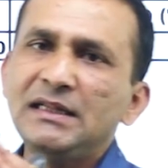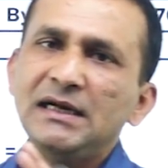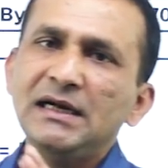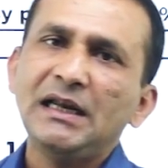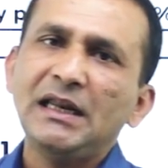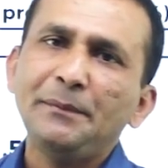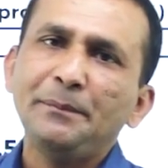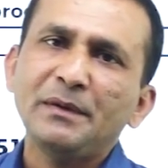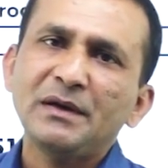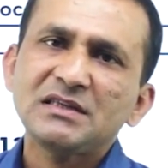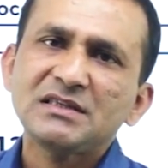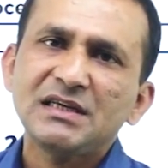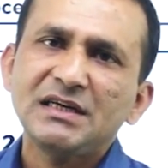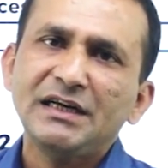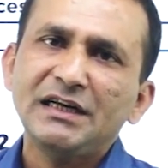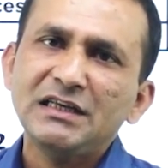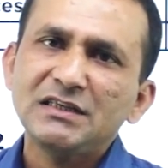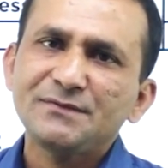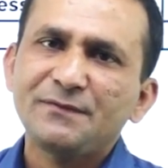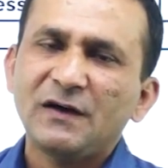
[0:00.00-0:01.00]

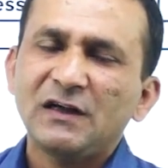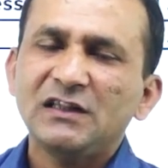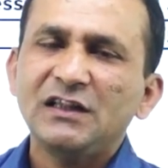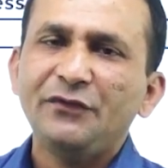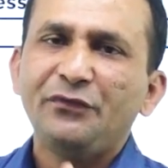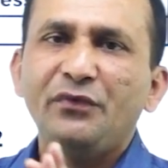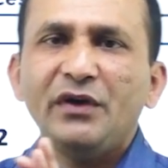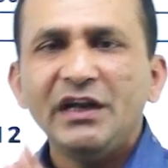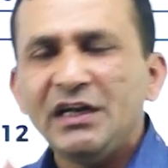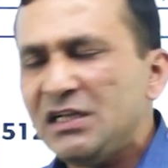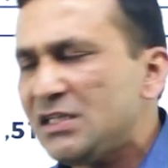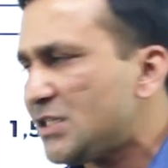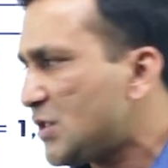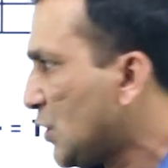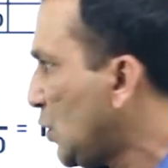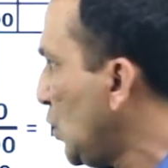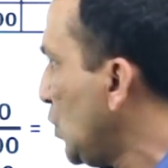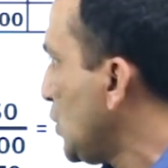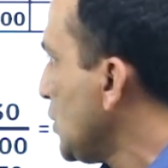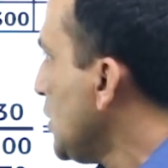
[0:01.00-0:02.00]
30% is for the finished
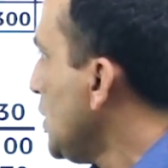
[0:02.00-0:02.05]
good.